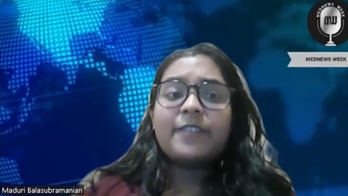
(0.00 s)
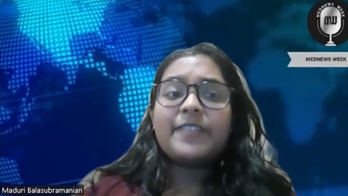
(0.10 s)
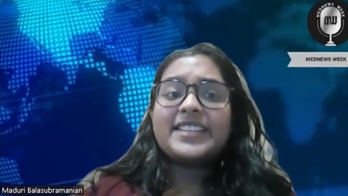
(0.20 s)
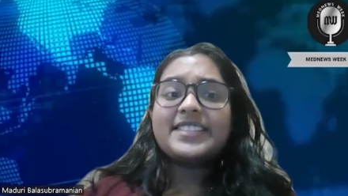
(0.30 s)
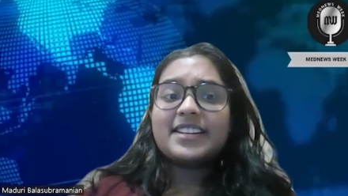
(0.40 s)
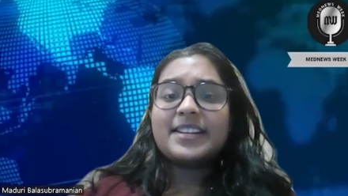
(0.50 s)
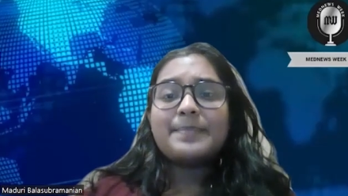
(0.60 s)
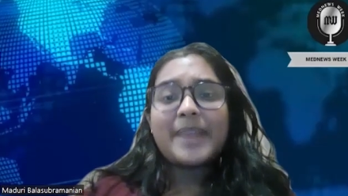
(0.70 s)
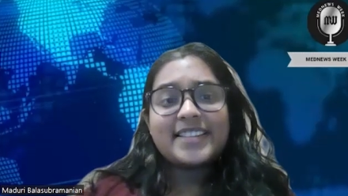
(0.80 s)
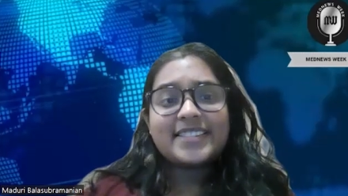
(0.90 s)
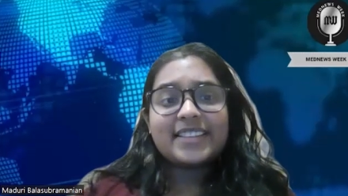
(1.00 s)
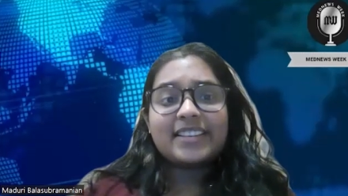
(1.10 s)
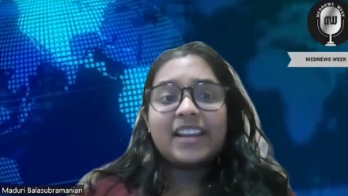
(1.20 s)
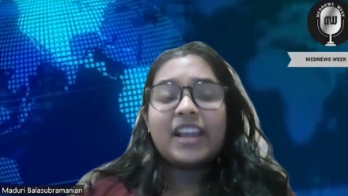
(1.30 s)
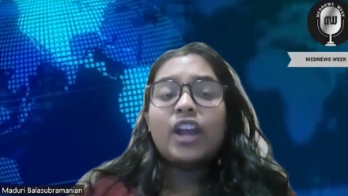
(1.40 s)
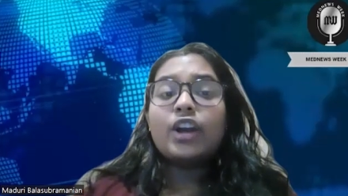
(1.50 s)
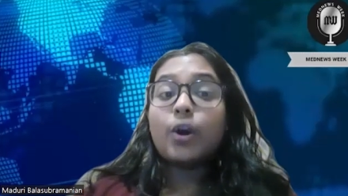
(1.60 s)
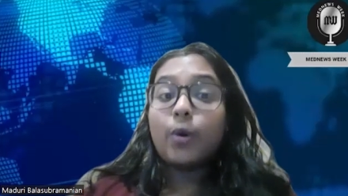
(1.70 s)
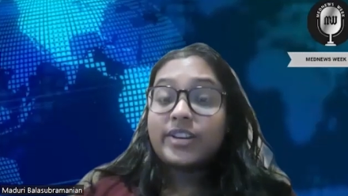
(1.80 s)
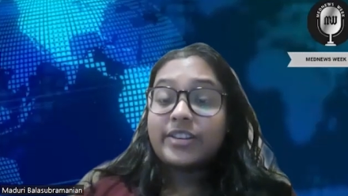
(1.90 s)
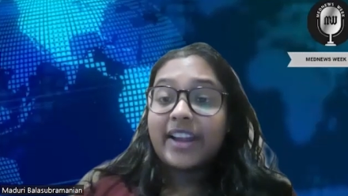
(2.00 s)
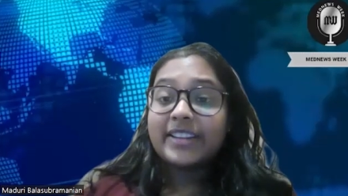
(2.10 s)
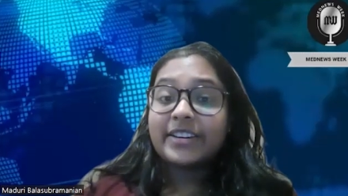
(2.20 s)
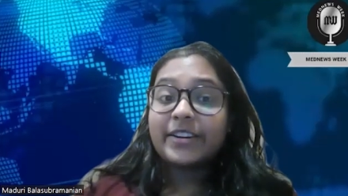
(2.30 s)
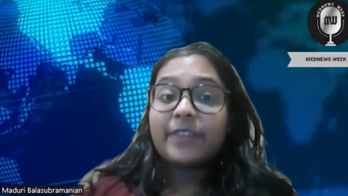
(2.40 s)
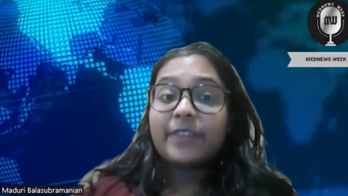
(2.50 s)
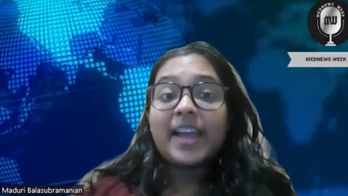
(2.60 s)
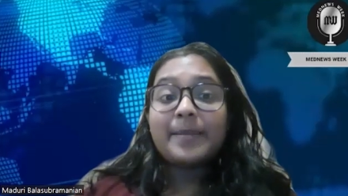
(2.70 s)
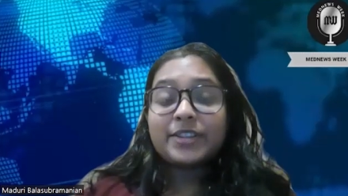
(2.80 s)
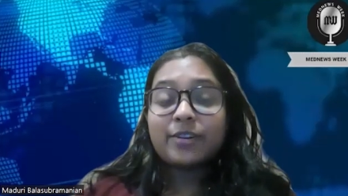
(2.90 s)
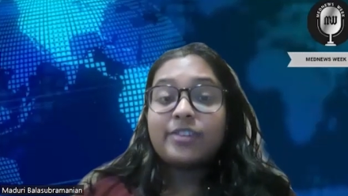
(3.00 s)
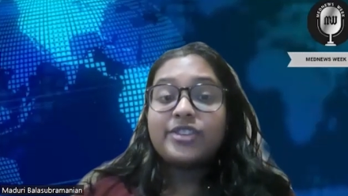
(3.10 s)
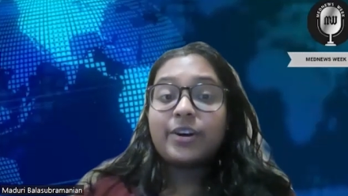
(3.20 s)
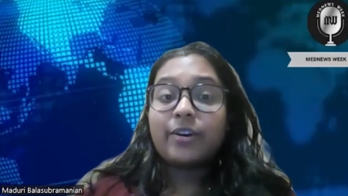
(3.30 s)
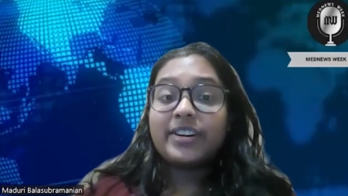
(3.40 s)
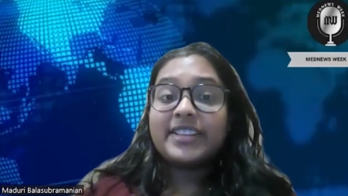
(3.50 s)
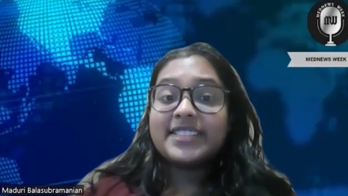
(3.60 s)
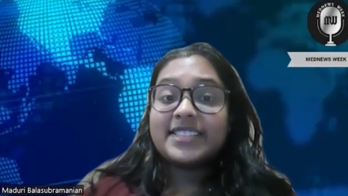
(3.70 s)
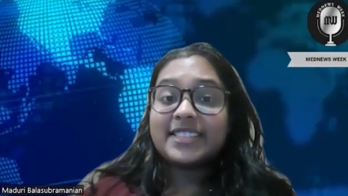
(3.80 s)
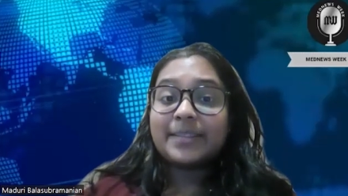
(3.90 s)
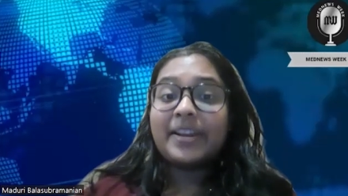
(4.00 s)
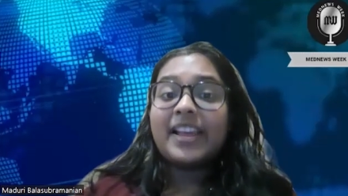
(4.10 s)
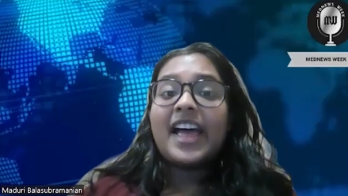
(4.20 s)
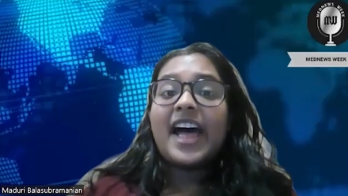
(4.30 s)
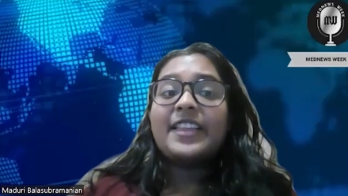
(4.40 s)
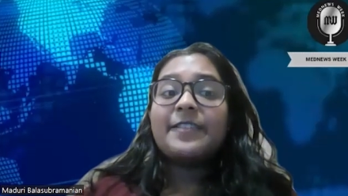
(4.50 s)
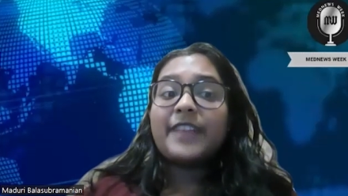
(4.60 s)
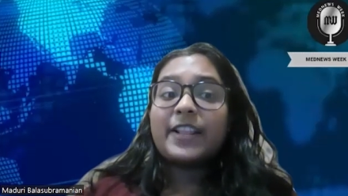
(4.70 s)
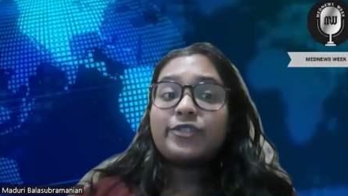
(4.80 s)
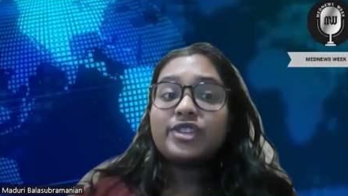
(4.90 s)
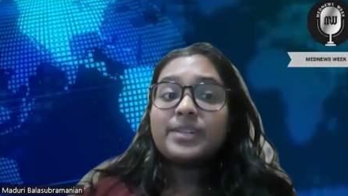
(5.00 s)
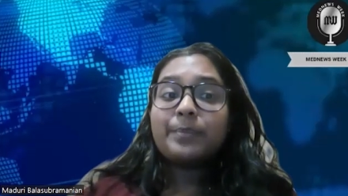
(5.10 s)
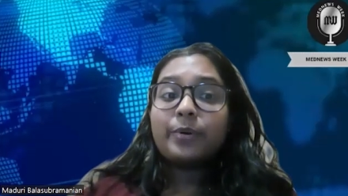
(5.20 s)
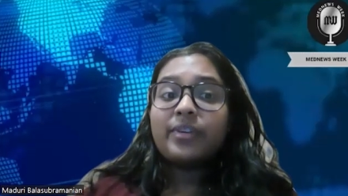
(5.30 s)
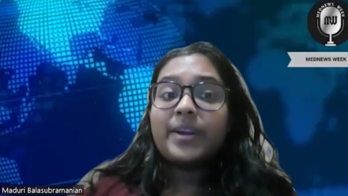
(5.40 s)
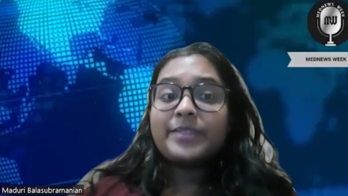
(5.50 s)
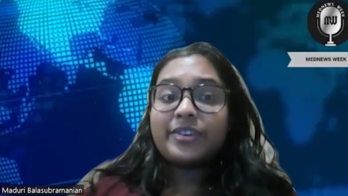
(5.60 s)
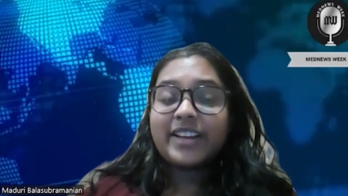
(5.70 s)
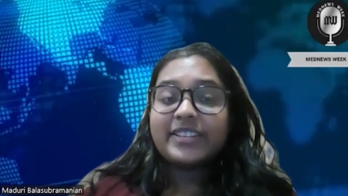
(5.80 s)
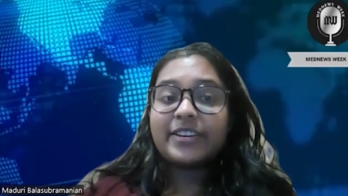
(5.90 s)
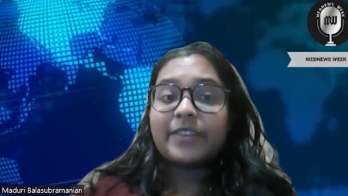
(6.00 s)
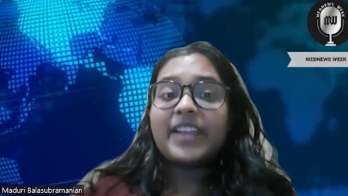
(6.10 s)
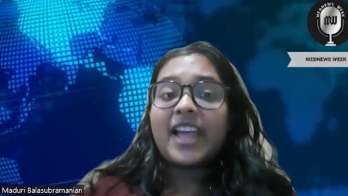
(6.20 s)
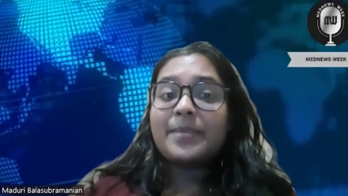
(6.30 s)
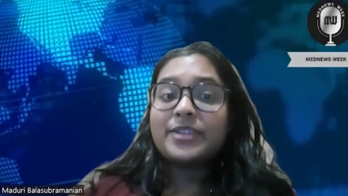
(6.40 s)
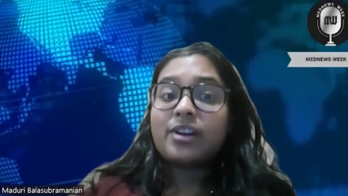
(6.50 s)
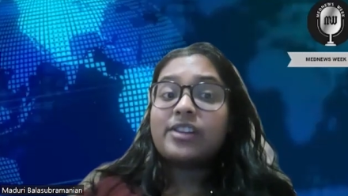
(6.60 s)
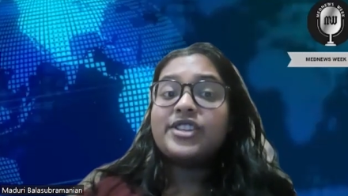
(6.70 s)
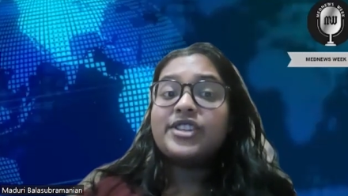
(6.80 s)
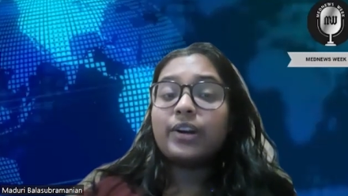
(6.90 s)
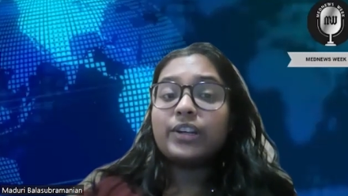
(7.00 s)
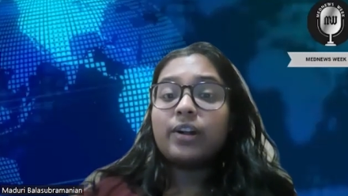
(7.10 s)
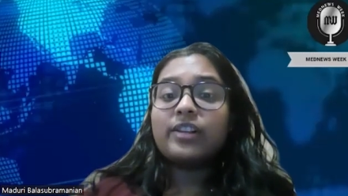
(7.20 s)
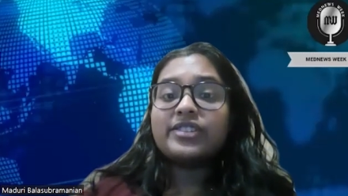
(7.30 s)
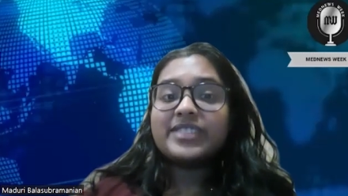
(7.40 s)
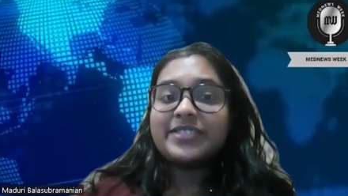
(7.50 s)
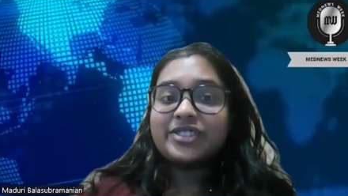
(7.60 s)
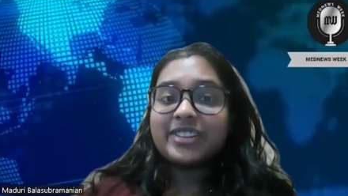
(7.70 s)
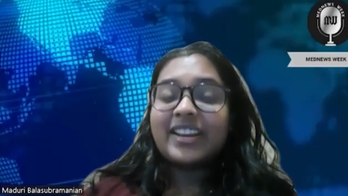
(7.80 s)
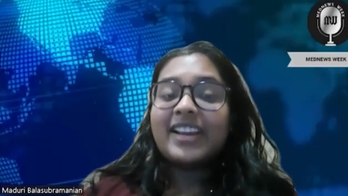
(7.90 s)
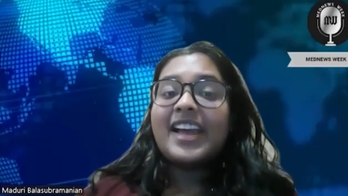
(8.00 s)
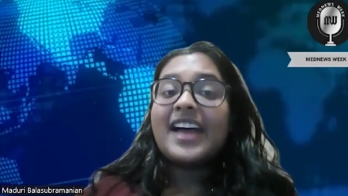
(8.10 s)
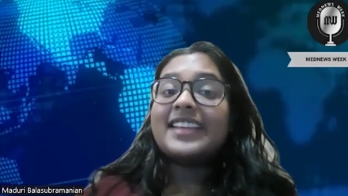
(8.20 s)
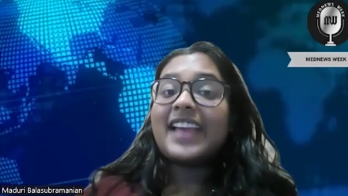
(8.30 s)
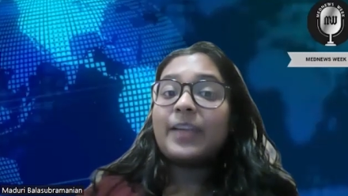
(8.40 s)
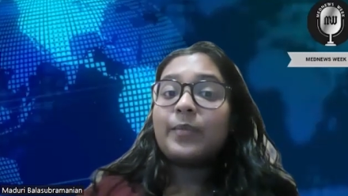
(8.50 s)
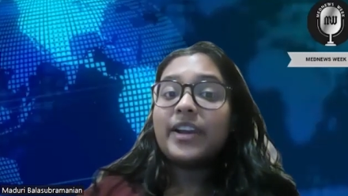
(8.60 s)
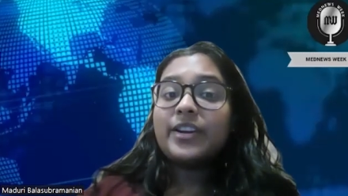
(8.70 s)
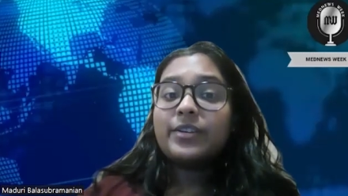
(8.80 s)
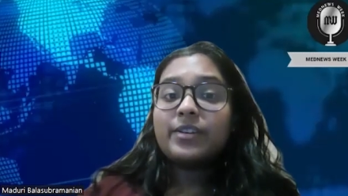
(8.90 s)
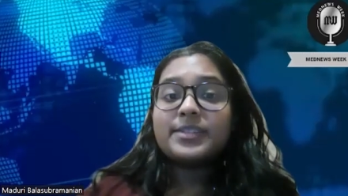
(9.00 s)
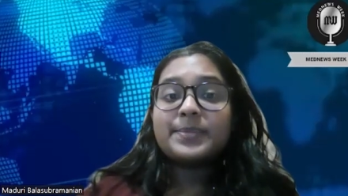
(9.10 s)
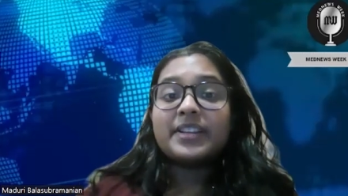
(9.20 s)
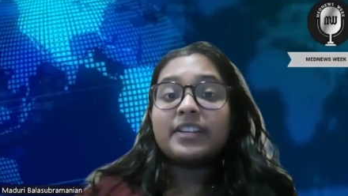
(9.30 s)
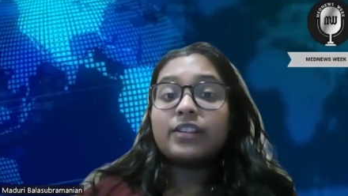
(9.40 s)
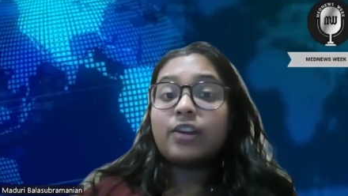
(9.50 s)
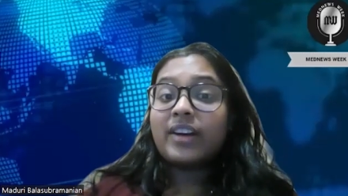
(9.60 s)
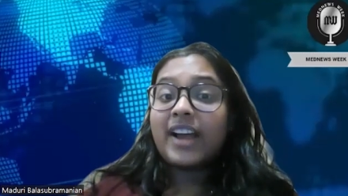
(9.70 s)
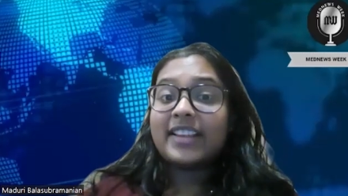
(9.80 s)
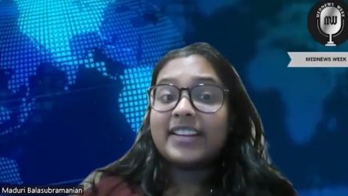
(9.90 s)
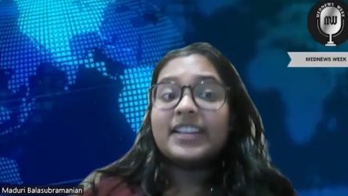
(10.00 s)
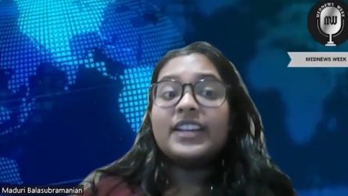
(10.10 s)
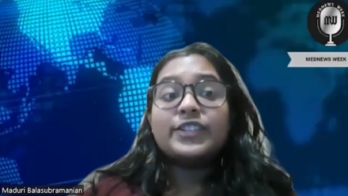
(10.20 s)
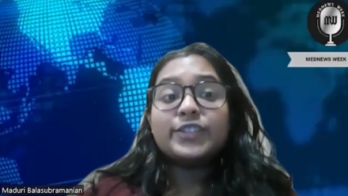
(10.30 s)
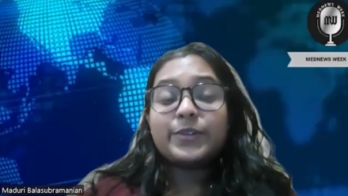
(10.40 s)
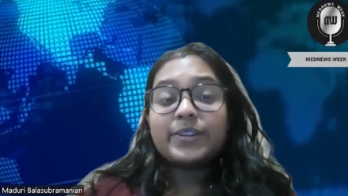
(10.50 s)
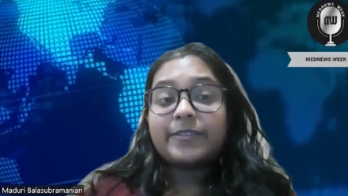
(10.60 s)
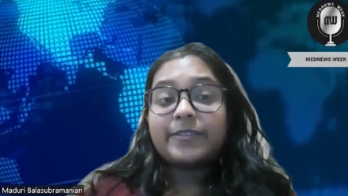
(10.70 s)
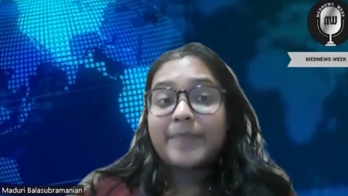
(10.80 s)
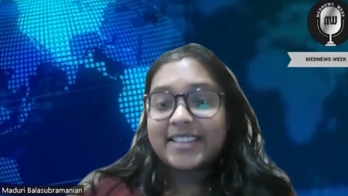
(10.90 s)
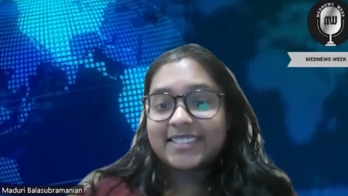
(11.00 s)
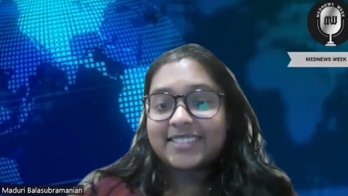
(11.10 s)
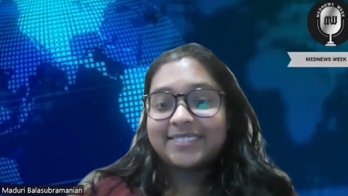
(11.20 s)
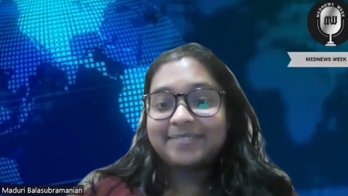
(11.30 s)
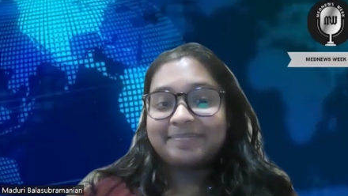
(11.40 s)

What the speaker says: of internal medicine, co-director of the Hematology Organ System, and the fellowship program director of the Hematology Oncology Division at the NYU Grossman, Long Island School of Medicine.